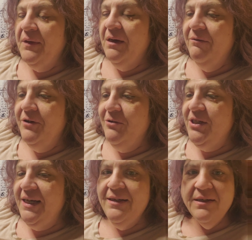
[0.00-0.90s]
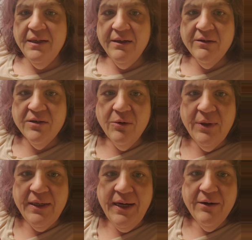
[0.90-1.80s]
a few chains and then I'll sew
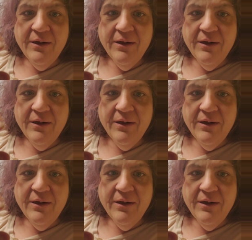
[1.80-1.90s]
it down.